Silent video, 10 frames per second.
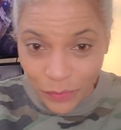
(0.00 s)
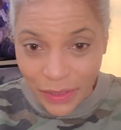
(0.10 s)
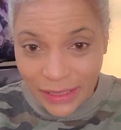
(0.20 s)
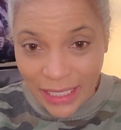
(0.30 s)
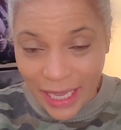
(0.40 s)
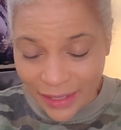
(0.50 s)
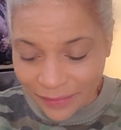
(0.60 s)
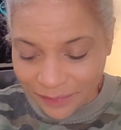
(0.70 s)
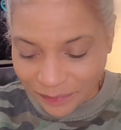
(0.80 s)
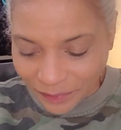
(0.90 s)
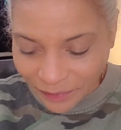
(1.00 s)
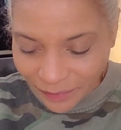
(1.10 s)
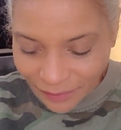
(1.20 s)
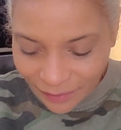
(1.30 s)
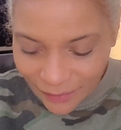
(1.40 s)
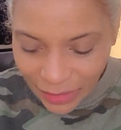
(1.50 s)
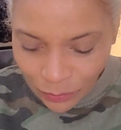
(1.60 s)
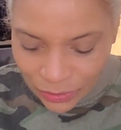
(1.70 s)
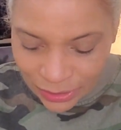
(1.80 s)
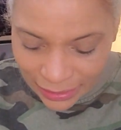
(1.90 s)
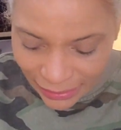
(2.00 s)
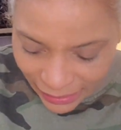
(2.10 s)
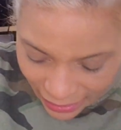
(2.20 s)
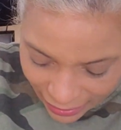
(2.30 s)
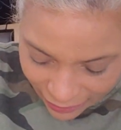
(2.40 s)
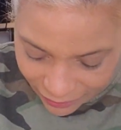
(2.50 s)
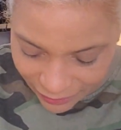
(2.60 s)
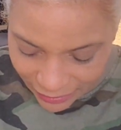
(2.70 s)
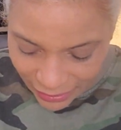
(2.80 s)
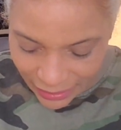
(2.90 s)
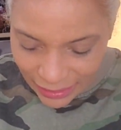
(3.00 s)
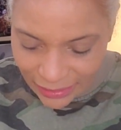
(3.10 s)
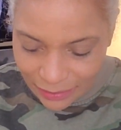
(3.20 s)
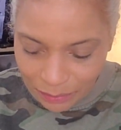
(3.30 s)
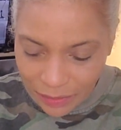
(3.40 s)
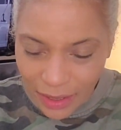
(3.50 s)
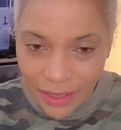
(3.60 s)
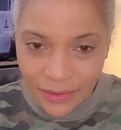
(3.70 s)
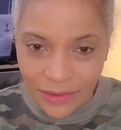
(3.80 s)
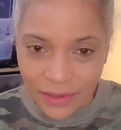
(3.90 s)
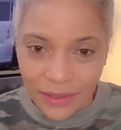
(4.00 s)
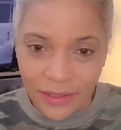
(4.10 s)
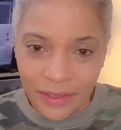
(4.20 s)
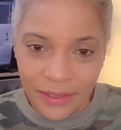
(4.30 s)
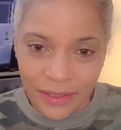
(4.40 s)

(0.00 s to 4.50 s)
one yet, which I love, is a bronzer